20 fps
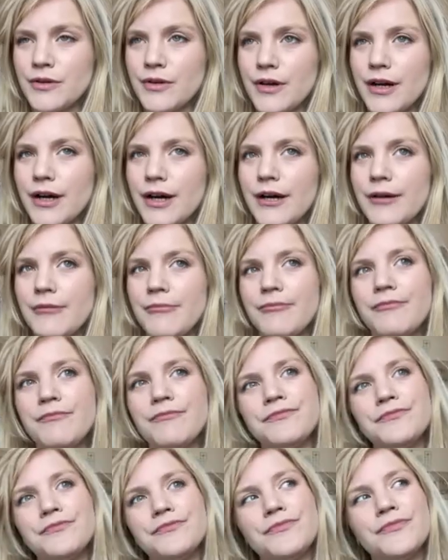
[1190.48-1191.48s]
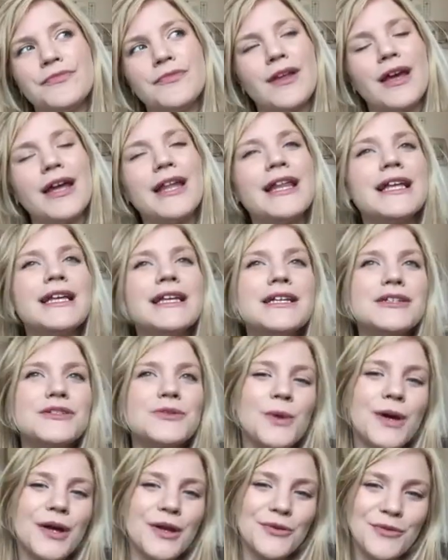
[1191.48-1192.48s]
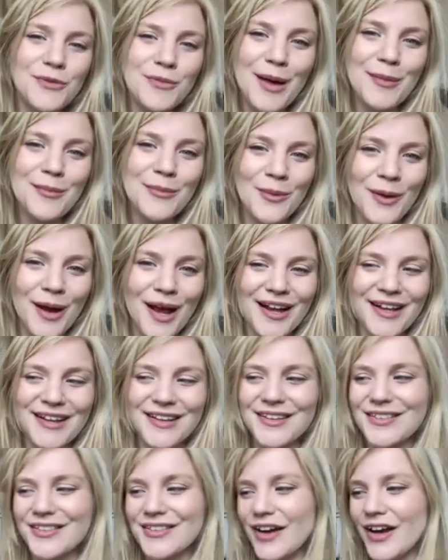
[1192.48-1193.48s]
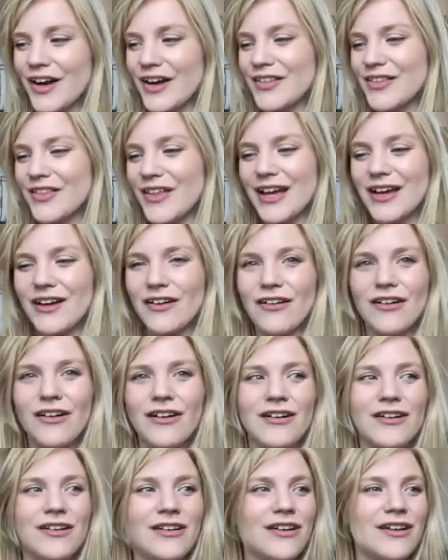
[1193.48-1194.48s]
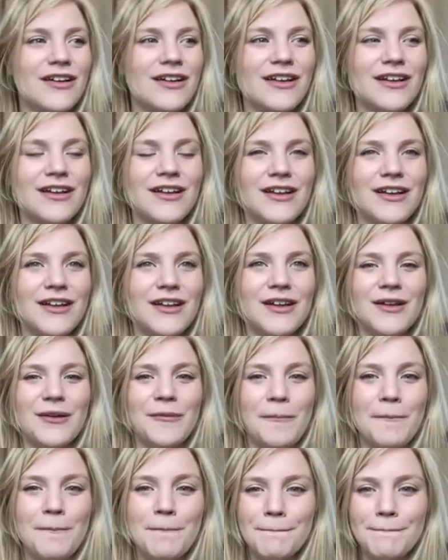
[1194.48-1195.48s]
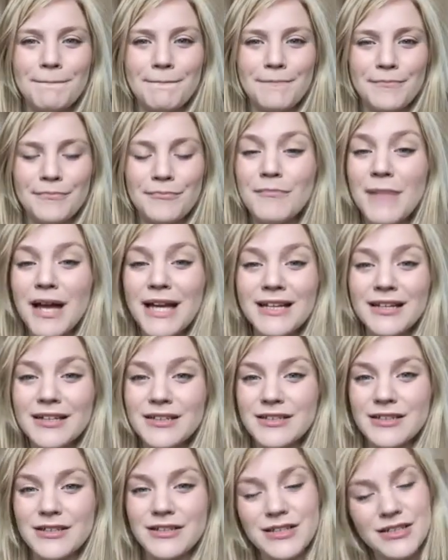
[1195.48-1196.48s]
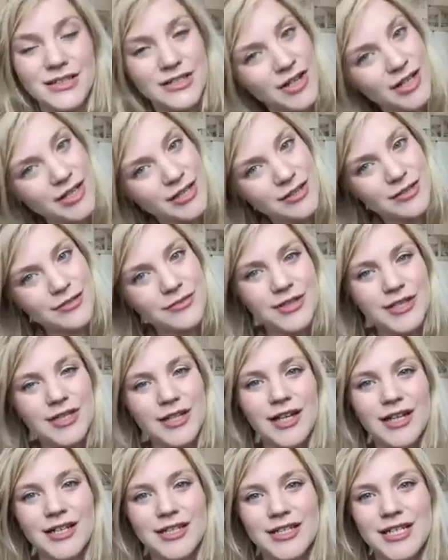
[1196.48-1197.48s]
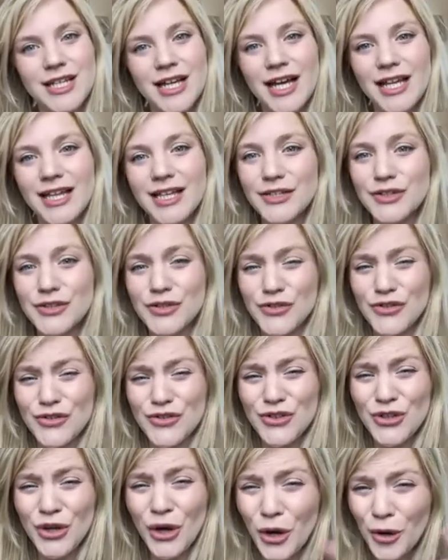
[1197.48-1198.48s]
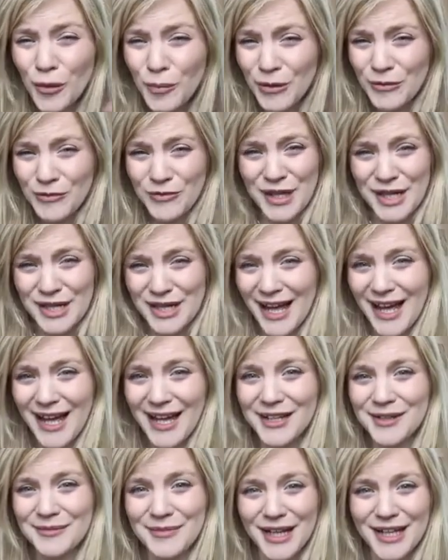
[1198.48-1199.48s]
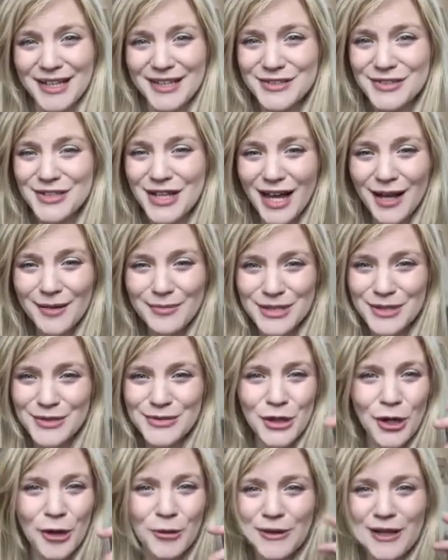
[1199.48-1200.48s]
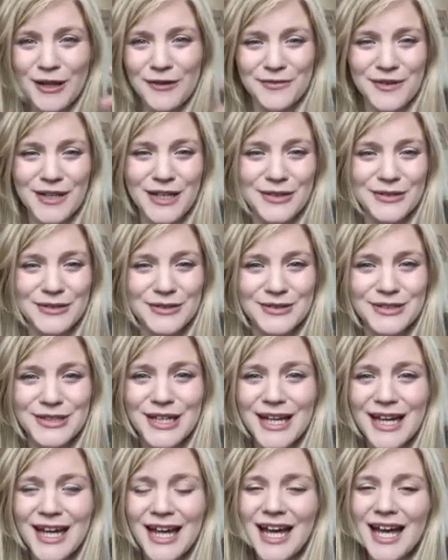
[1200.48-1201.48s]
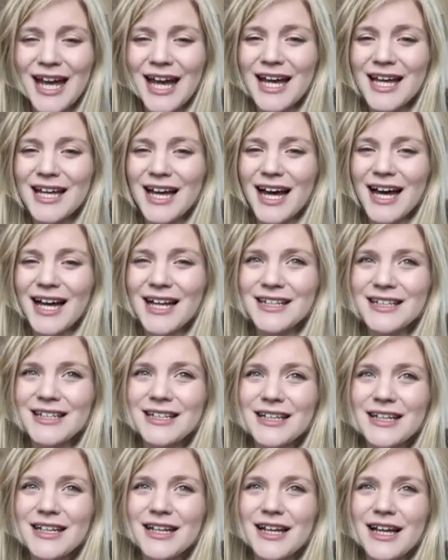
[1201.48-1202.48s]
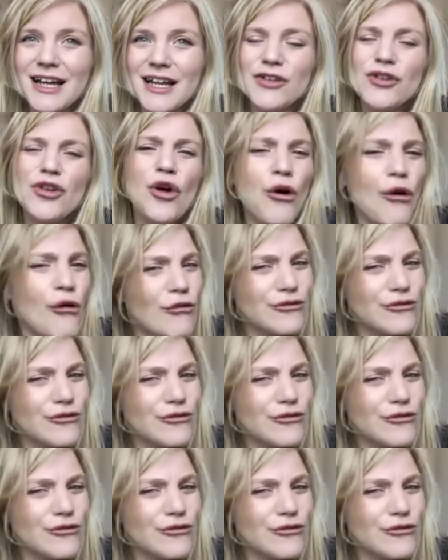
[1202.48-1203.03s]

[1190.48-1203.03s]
Um, I think it's worth remembering that they are makers and designers for Solange at the top of their game, like absolute top of their field, and and not